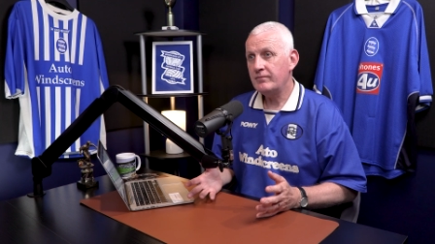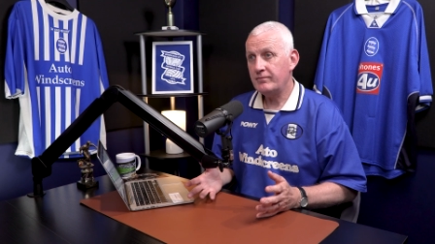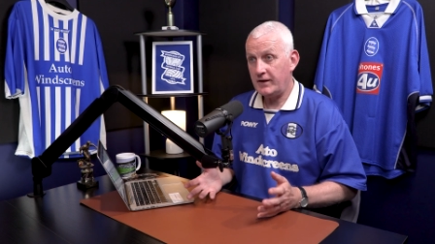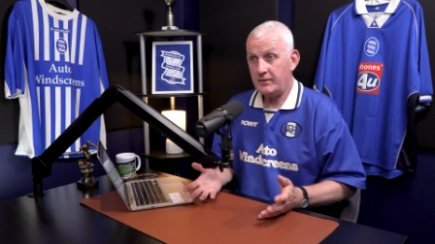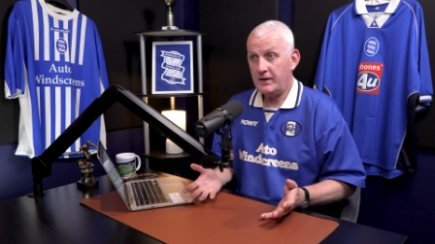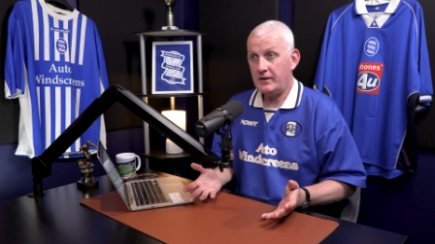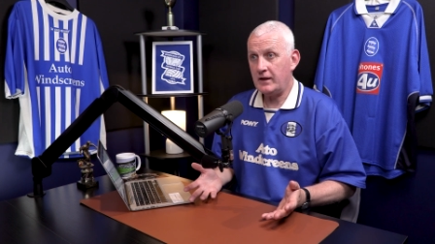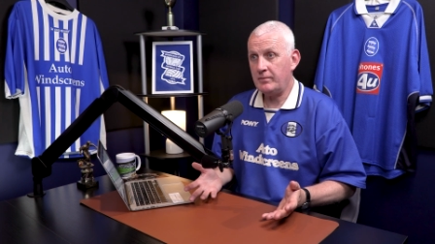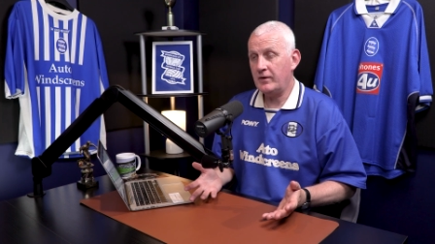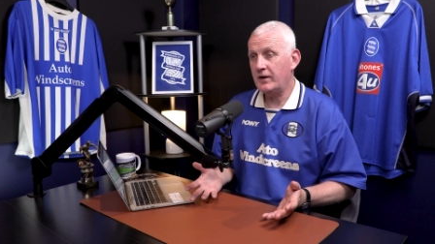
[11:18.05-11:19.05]

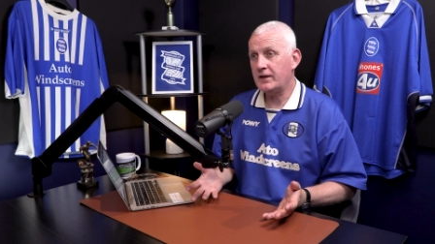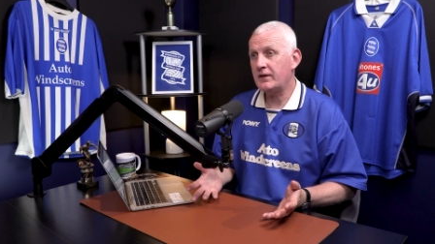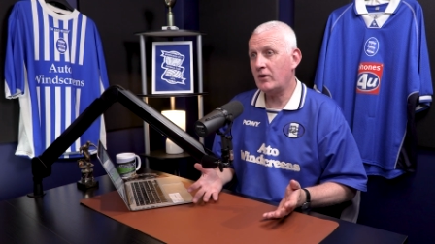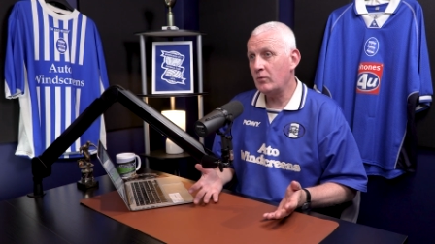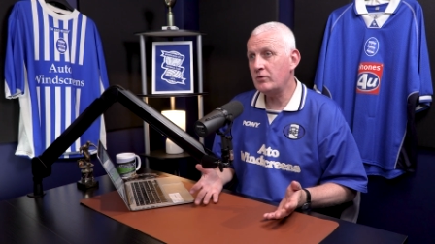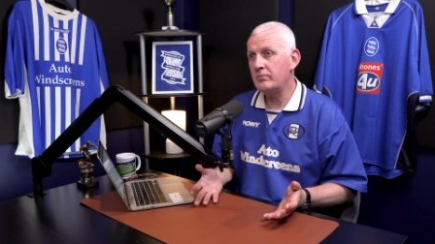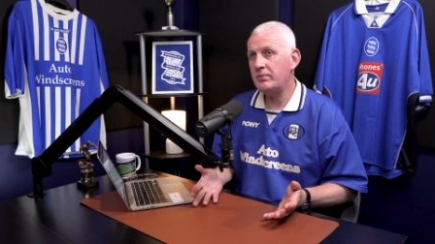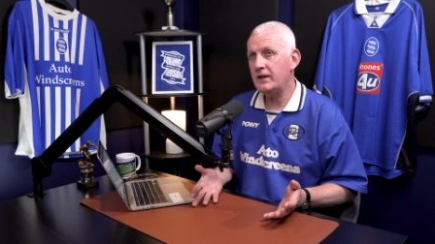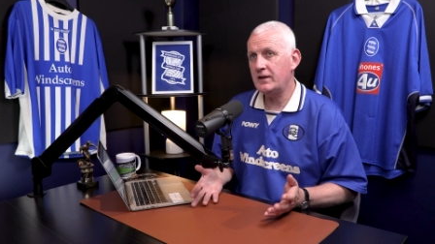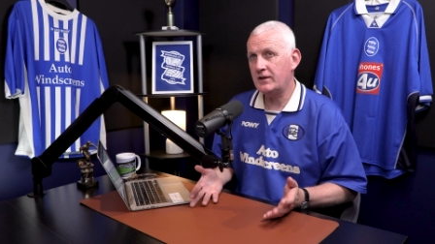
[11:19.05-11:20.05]
That's my honest answer. I wouldn't
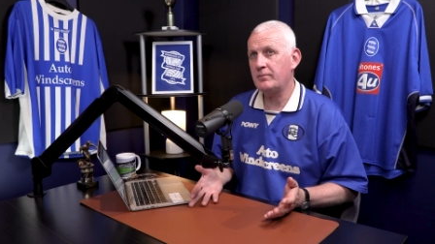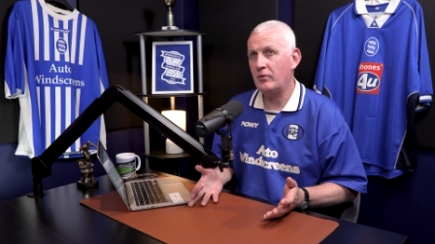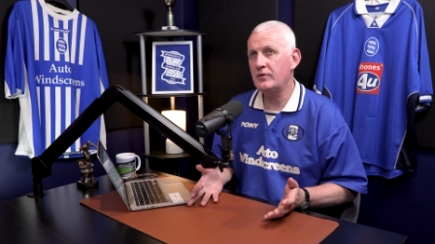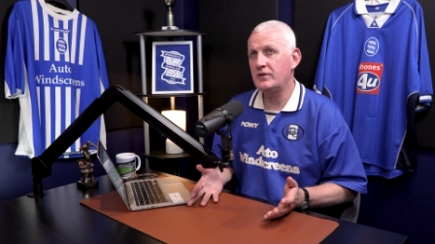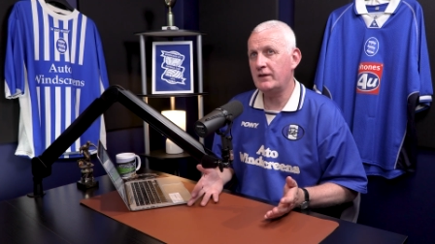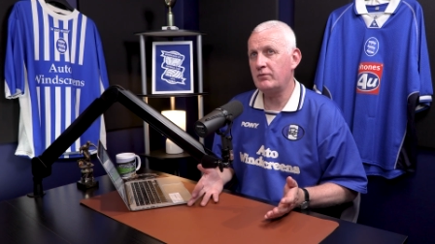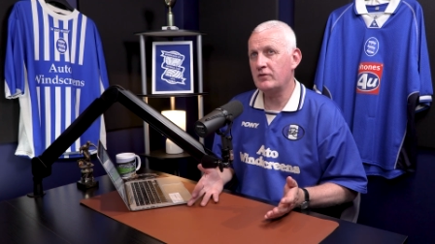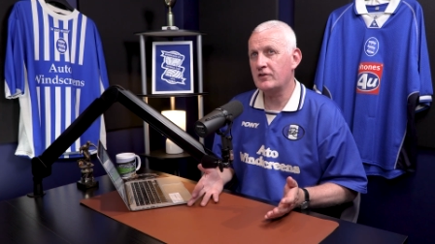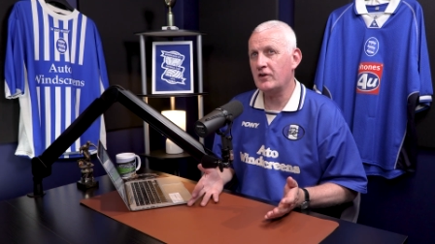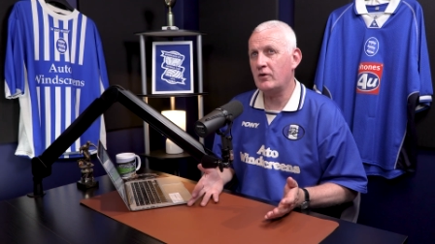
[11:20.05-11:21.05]
be disappointed if he
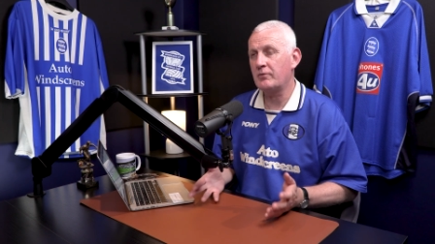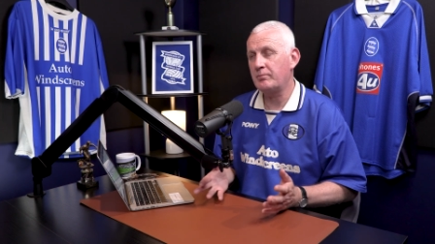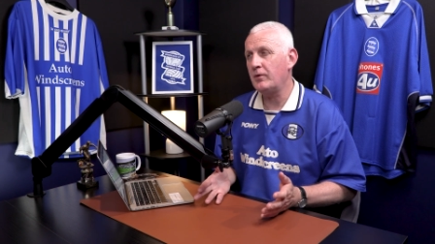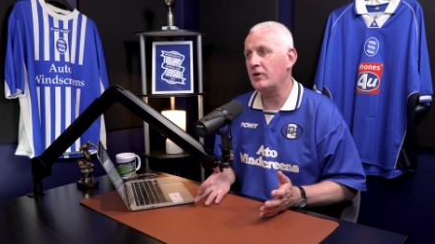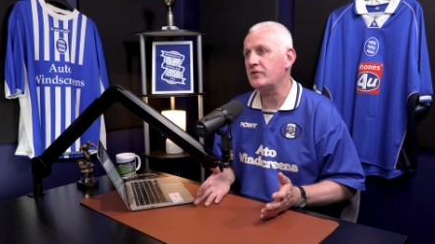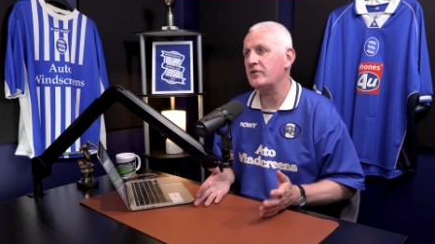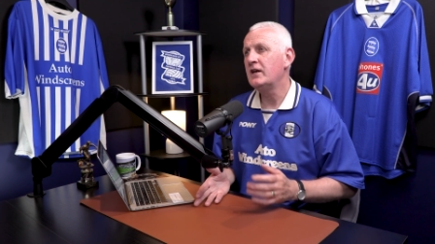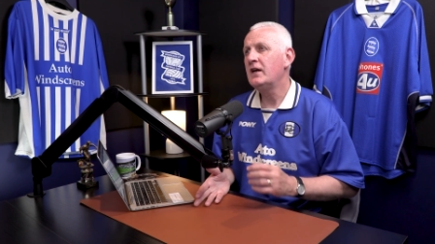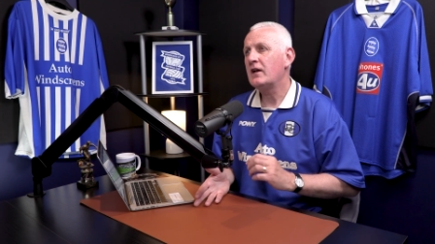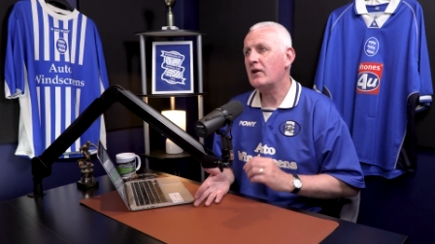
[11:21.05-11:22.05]
was sold. But
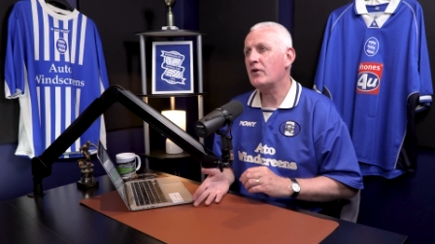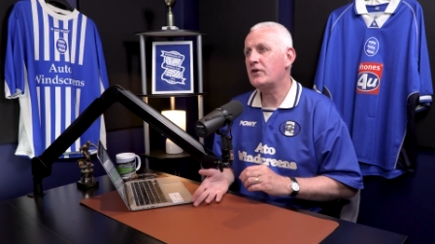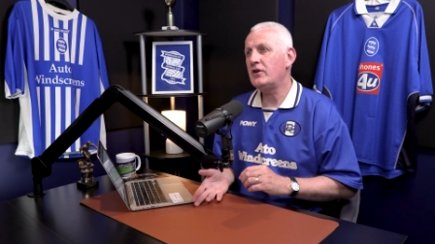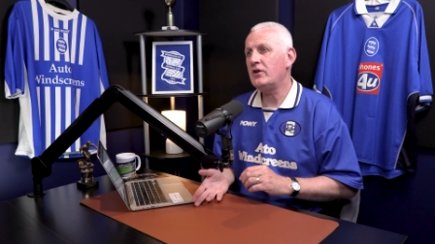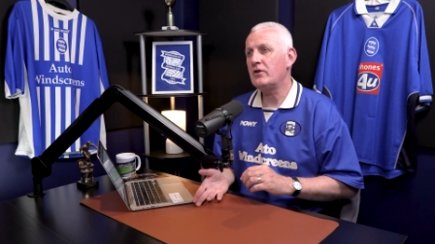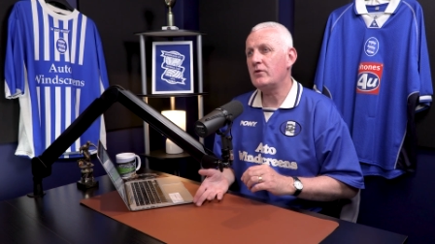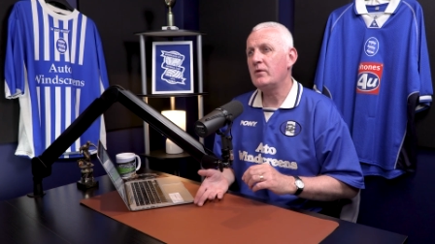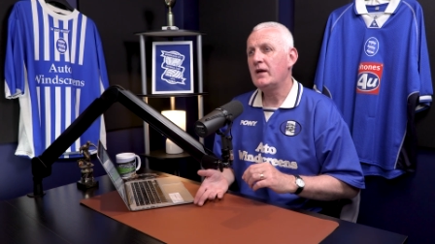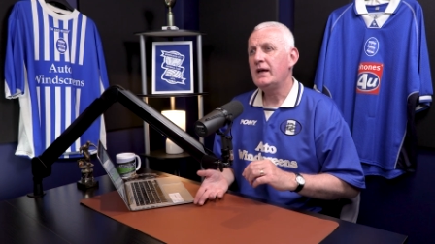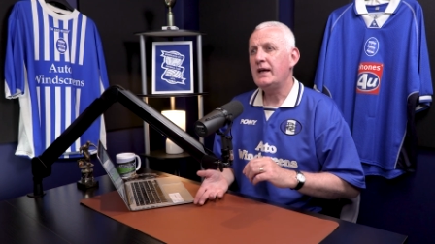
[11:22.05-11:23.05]
like you,
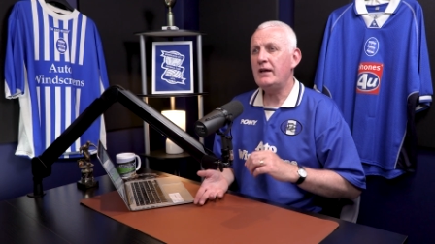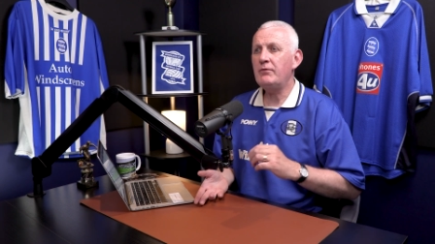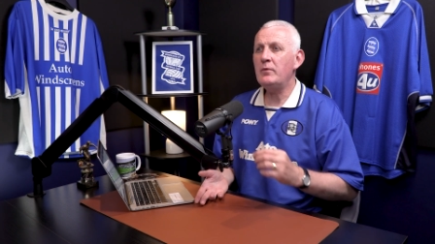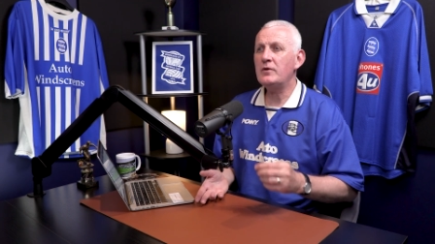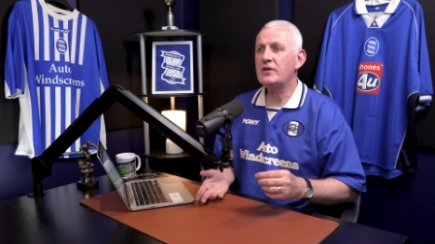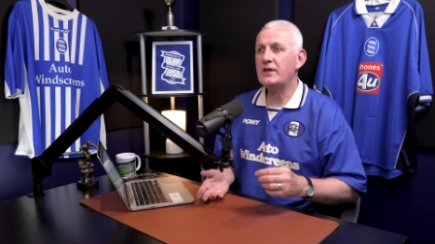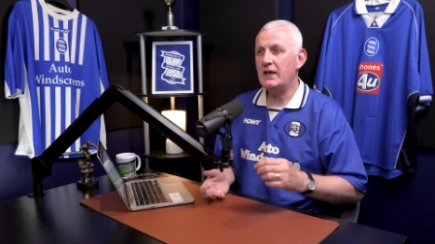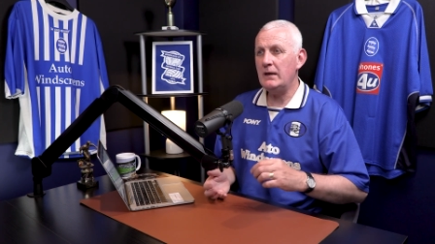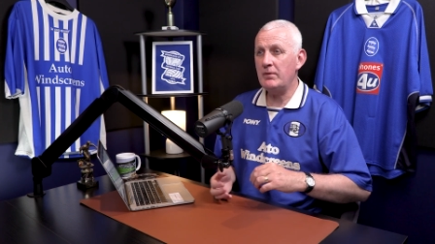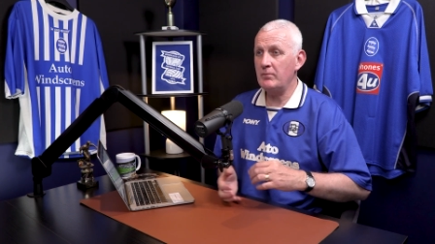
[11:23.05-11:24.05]
if we were to
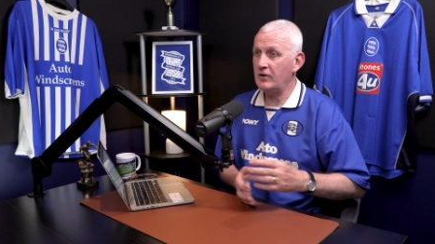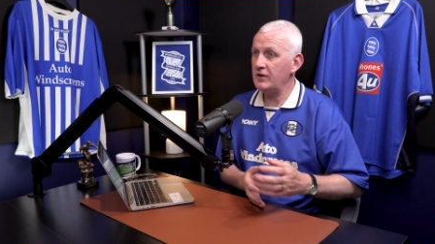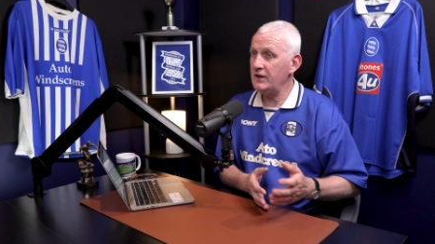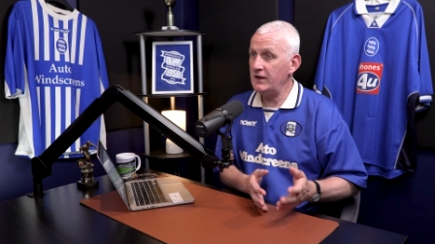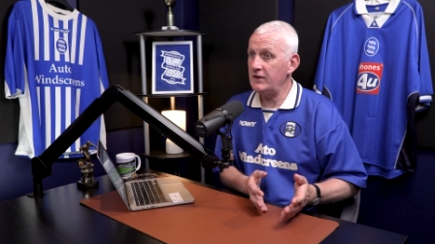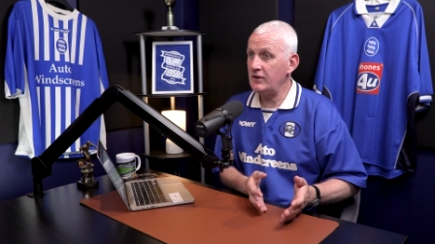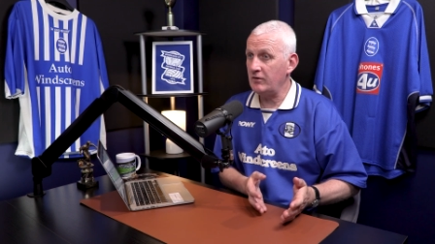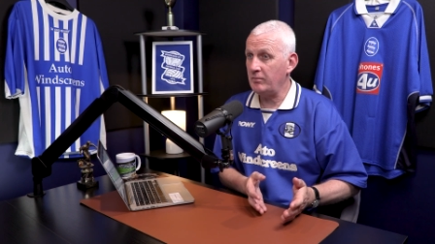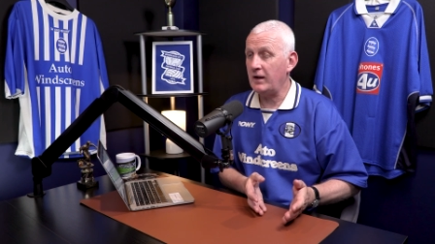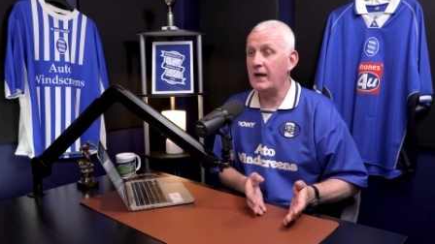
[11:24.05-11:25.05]
keep him because he is a
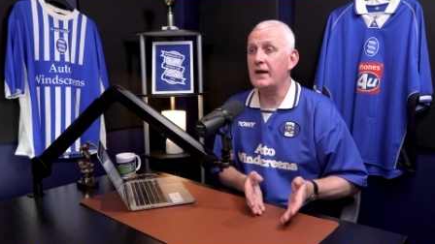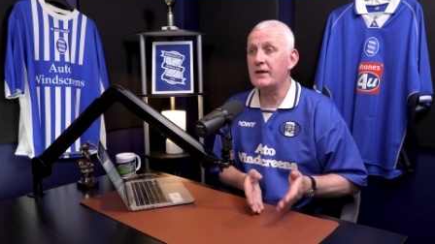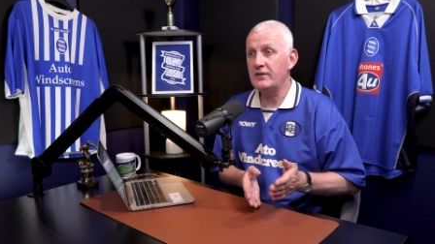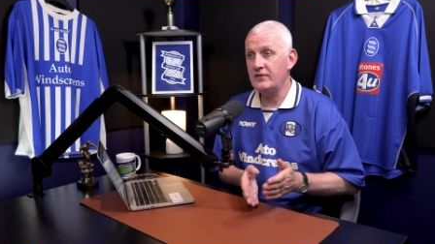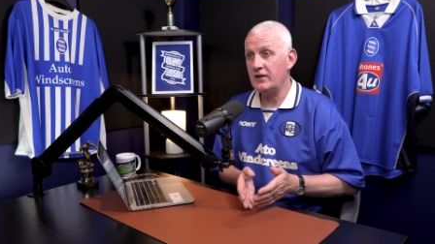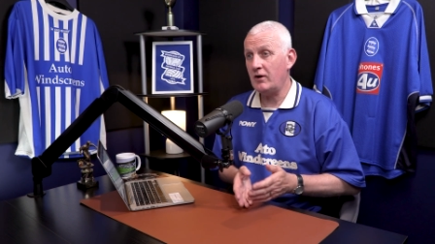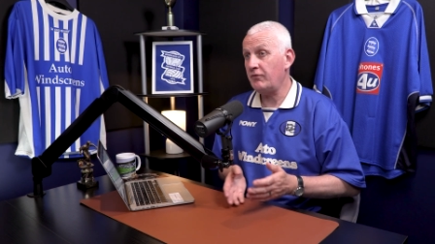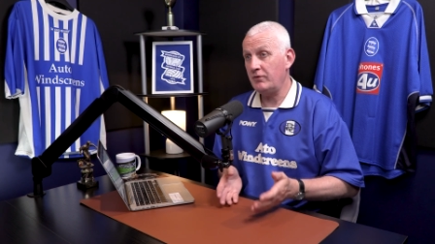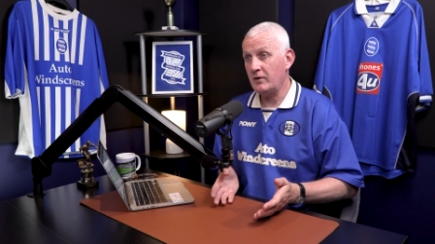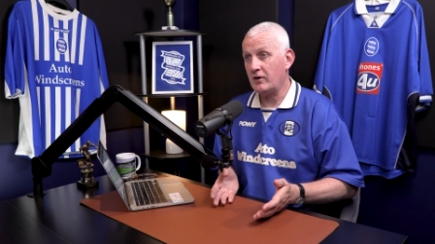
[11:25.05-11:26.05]
young player and
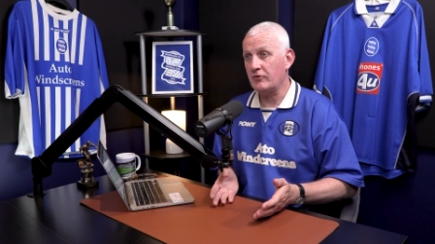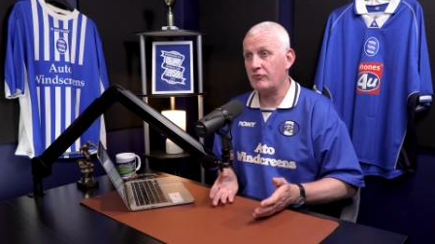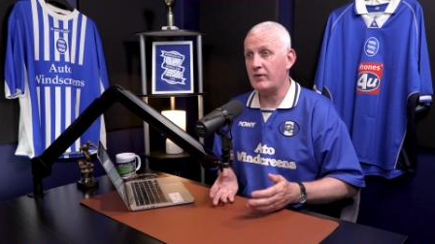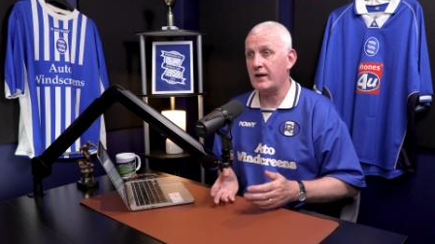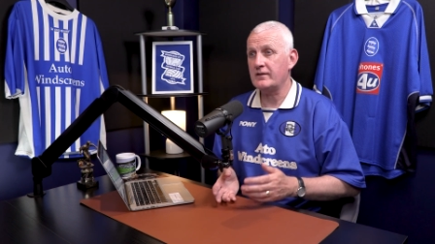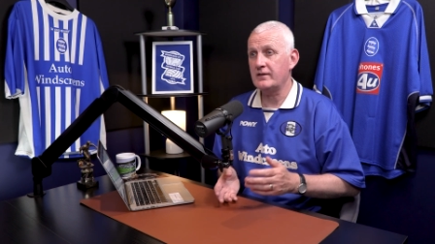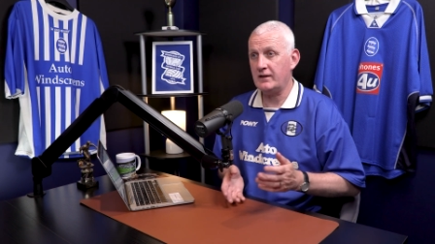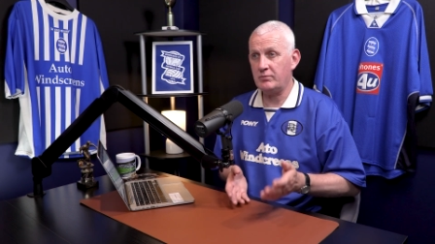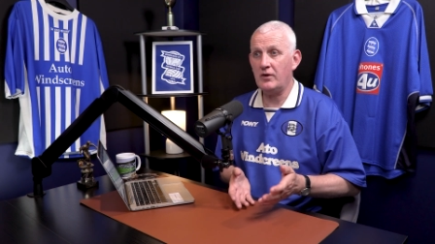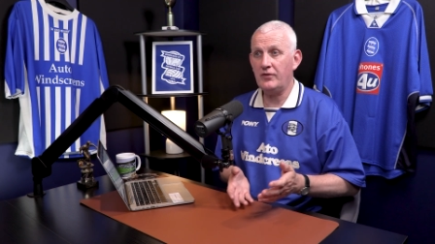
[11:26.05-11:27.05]
offer him a contract, and
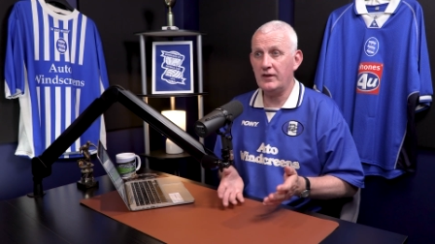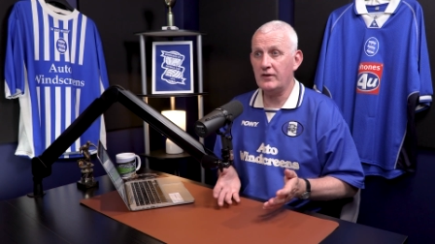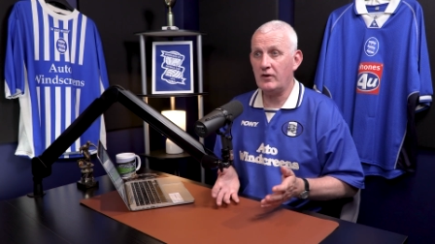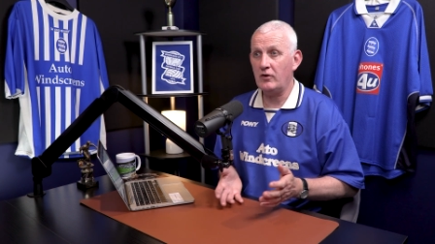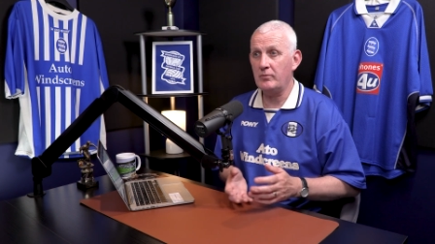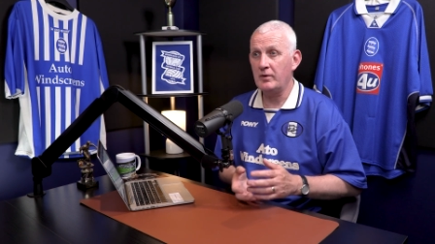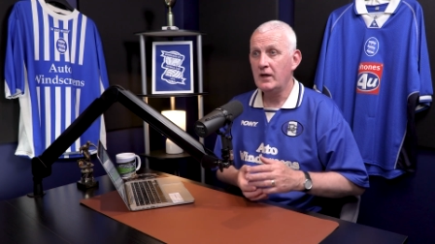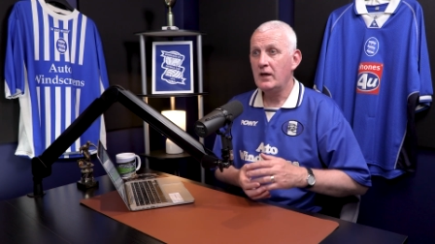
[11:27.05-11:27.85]
that's what I think the club